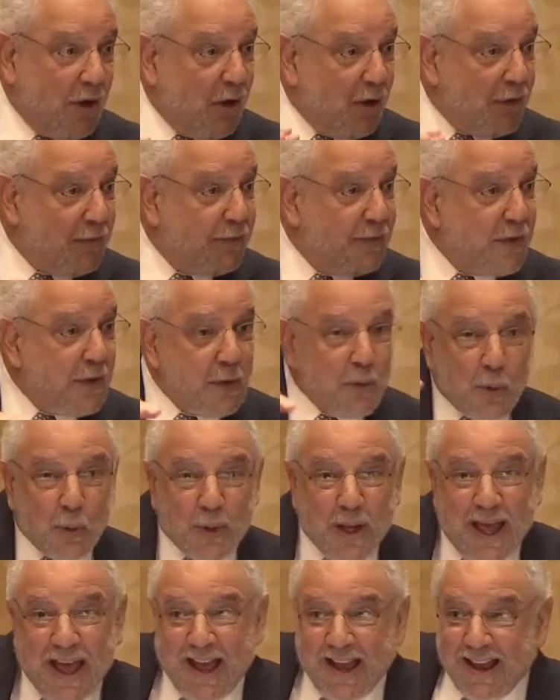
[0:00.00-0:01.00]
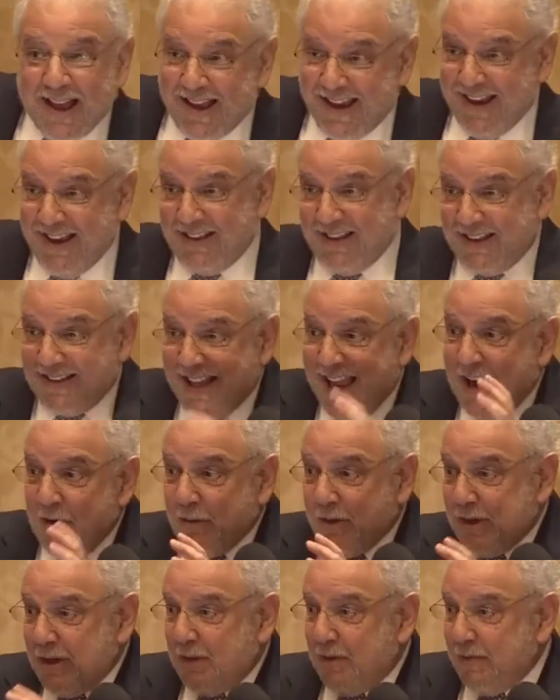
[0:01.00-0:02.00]
are viewed in the
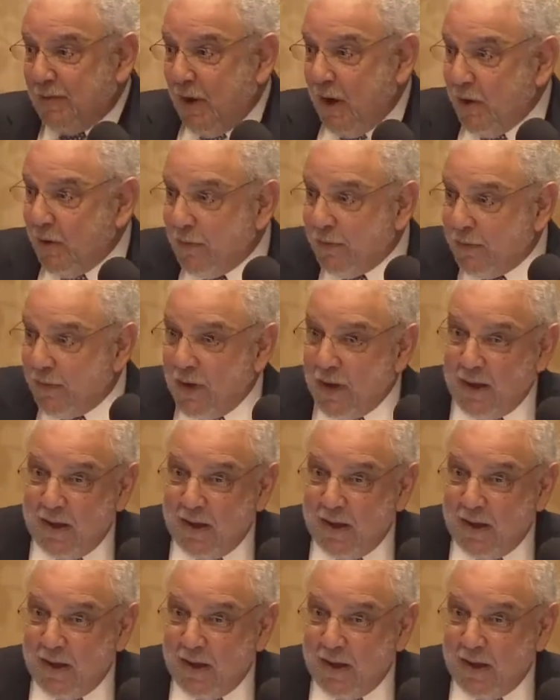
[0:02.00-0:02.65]
narrative of